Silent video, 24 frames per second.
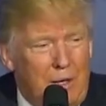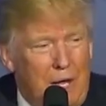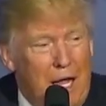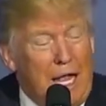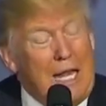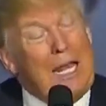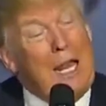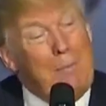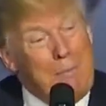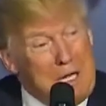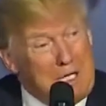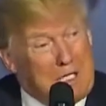
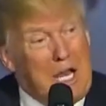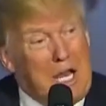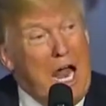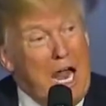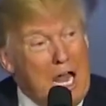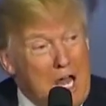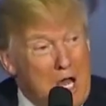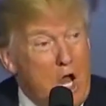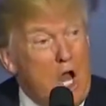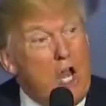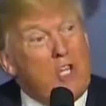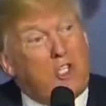And let me
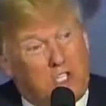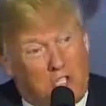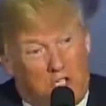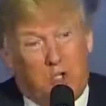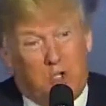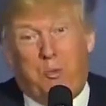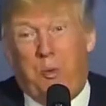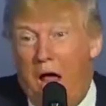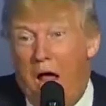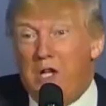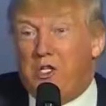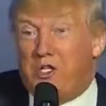tell you, it's
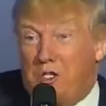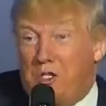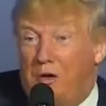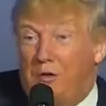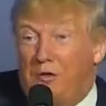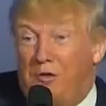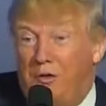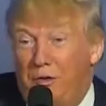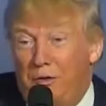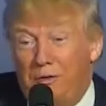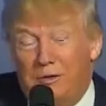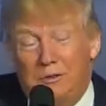
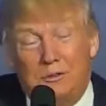expensive.